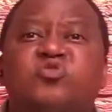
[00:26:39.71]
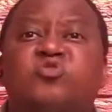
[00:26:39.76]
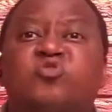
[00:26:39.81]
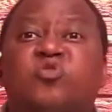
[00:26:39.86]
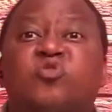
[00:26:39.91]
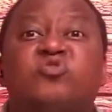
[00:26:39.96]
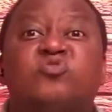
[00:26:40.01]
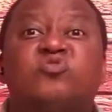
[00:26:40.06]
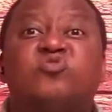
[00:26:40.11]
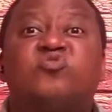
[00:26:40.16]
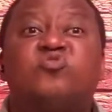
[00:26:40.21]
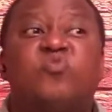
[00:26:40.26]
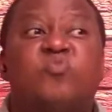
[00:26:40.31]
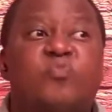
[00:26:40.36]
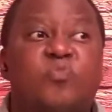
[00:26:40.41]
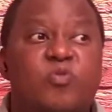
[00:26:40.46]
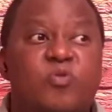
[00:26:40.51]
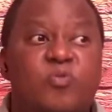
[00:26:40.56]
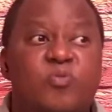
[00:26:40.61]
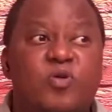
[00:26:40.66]
chose to
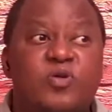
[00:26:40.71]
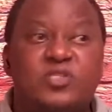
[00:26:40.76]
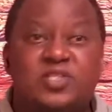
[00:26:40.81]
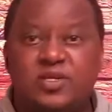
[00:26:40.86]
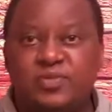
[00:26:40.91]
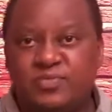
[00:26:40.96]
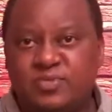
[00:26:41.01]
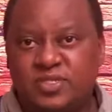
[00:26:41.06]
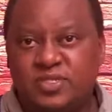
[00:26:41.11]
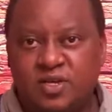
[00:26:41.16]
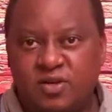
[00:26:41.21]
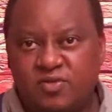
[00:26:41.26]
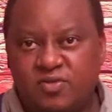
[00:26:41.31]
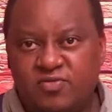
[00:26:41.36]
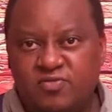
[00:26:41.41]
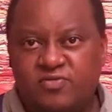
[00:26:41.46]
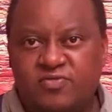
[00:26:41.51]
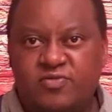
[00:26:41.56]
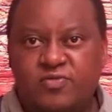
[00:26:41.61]
promote himself,